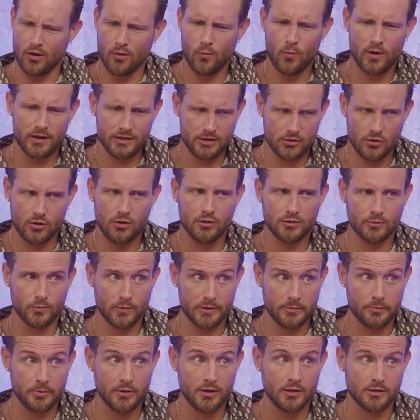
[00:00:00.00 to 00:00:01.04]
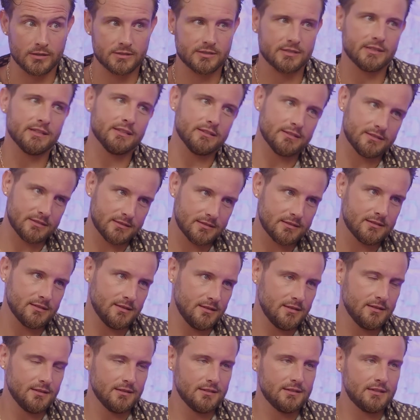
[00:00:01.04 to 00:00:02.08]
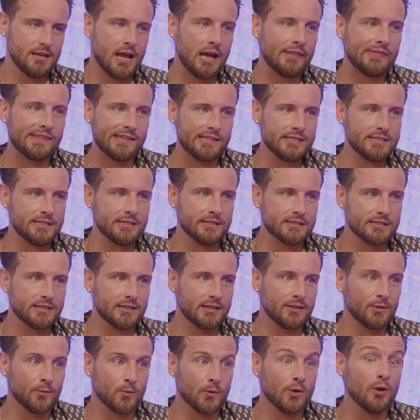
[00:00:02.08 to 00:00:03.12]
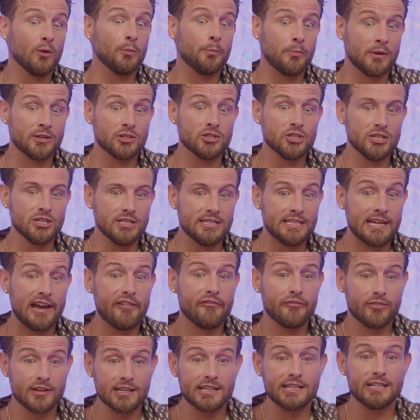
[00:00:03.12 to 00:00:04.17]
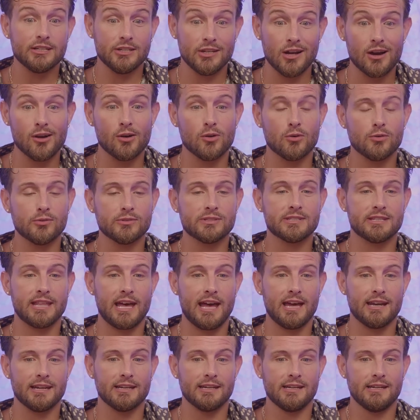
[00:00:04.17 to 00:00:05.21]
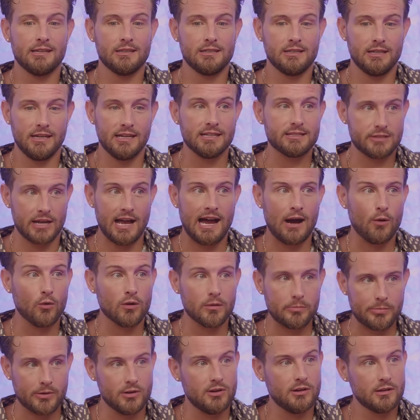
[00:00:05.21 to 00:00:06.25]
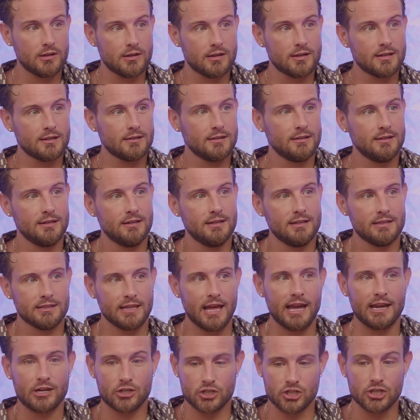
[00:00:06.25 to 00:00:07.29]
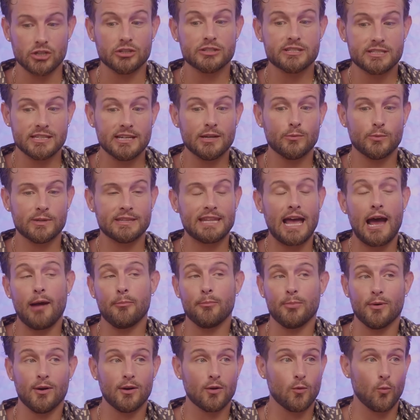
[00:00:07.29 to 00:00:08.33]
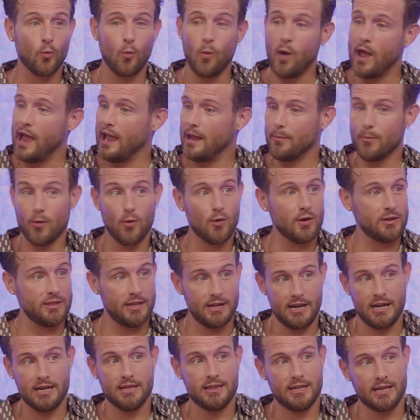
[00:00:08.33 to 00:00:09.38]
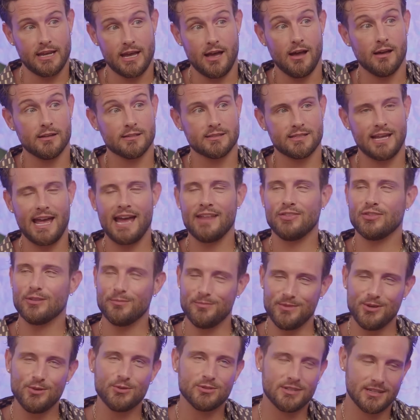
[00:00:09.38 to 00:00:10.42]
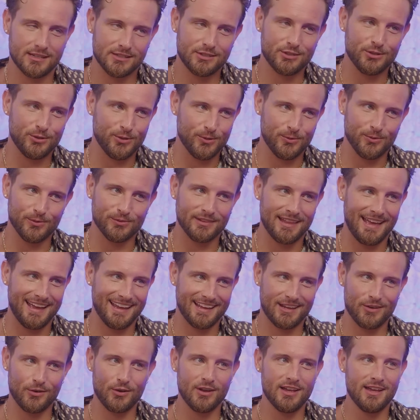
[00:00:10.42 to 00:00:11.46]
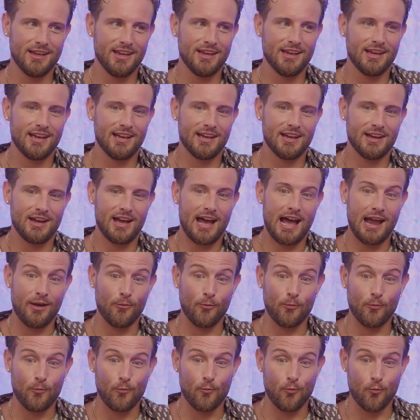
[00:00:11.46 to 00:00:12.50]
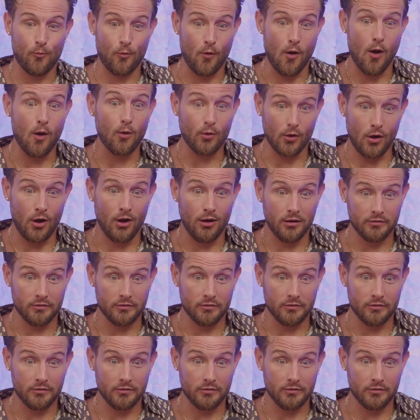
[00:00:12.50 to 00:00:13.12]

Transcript: a 1-year-old with books is not the easiest thing in the world, but she definitely knows that it's our book. Like she'll sit with that book way more than anything else. And the music too. Like I wrote all